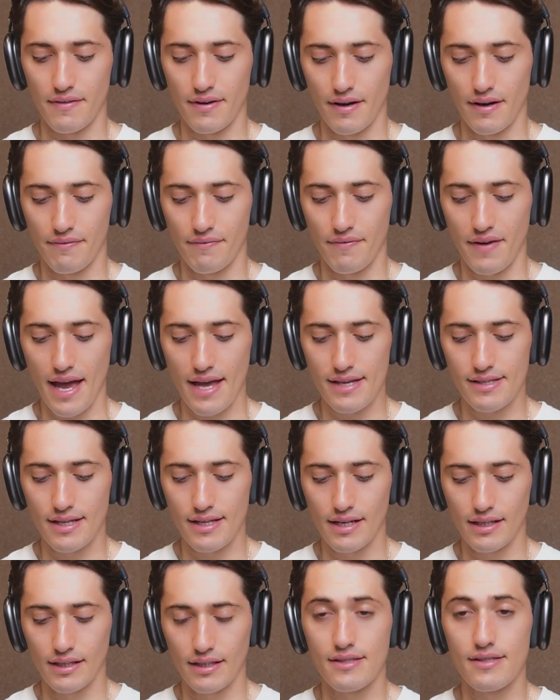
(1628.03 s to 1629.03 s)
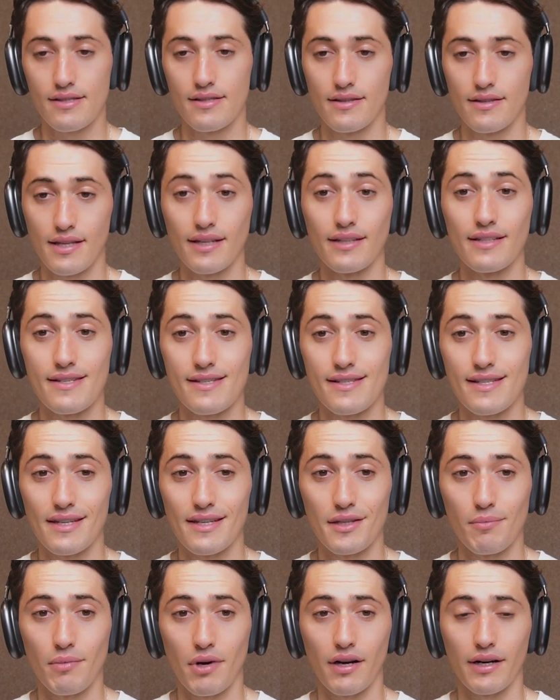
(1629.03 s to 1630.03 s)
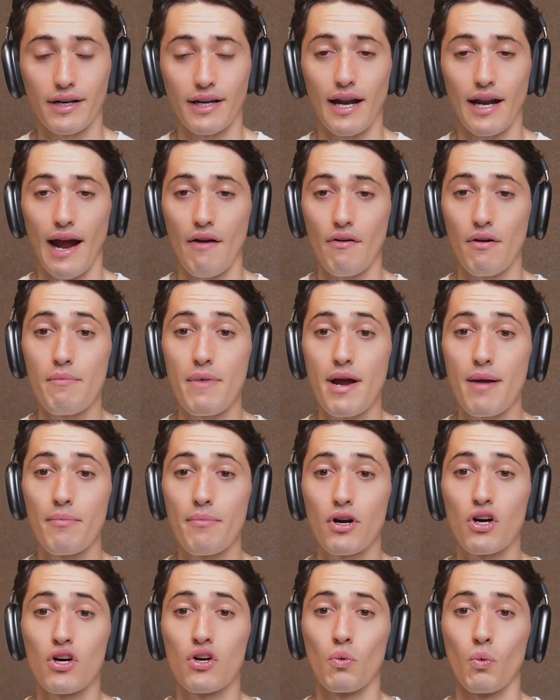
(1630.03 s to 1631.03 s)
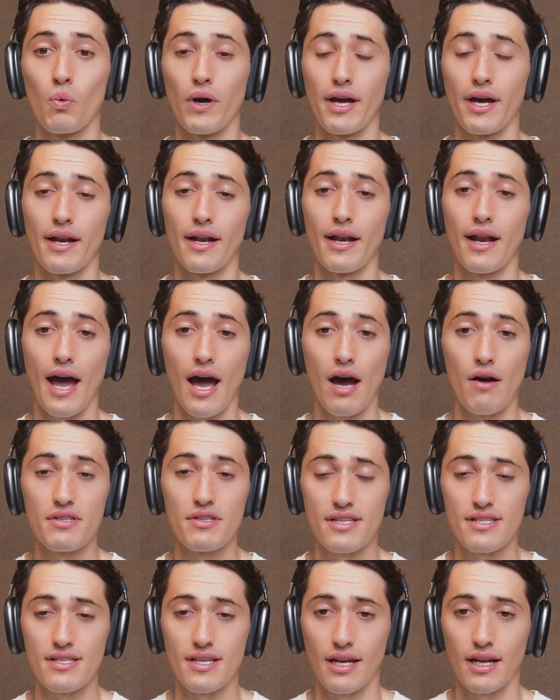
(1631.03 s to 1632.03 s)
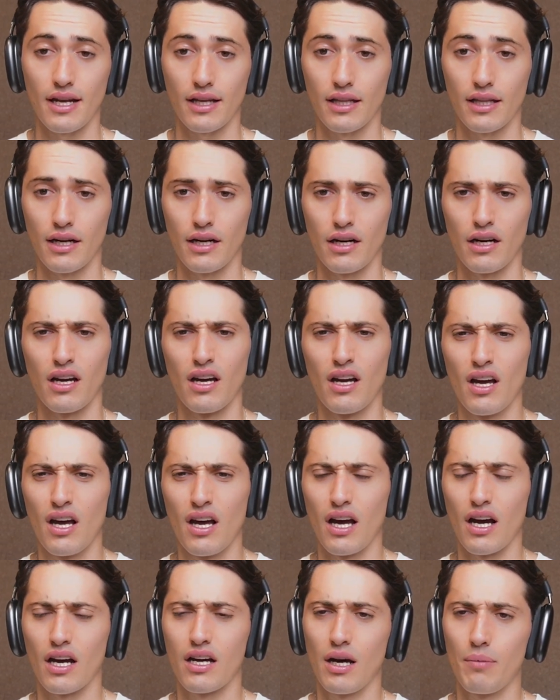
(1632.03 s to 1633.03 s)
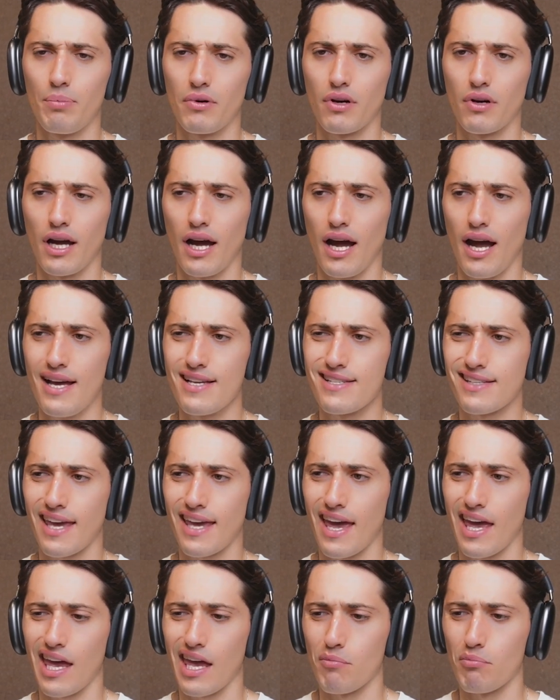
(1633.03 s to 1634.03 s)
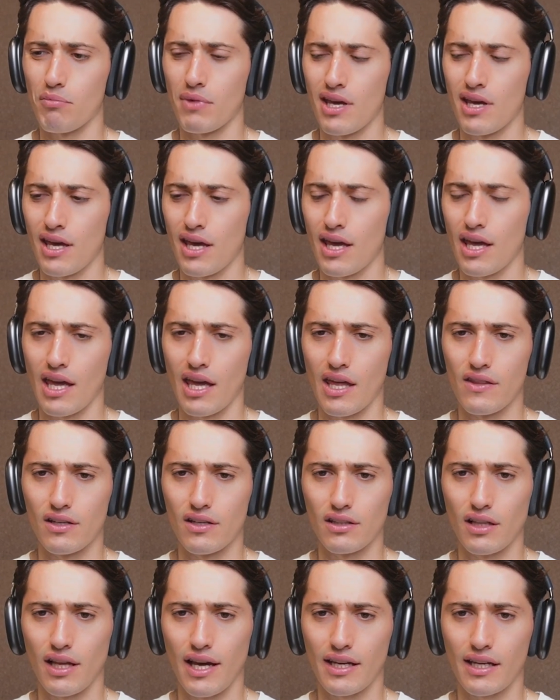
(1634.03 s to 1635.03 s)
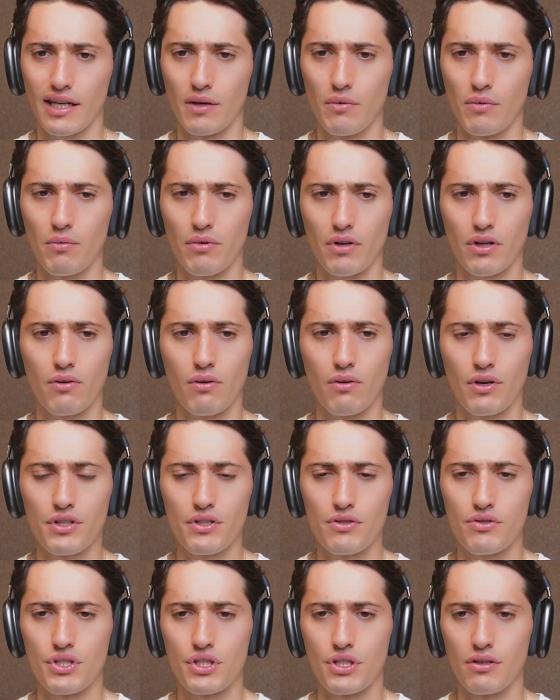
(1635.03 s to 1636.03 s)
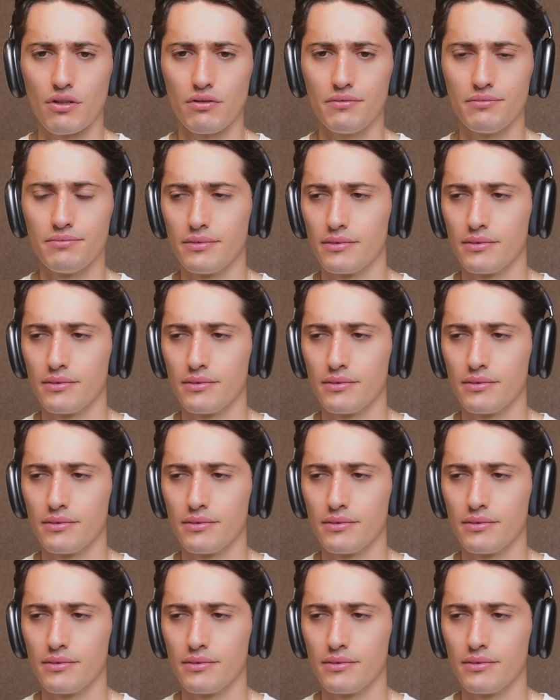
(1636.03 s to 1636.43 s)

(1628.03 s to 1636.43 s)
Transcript: a fascinating thing to see in the market. I remember when I was at Santa Clara, a couple guys came and they're like, can we record you shoot?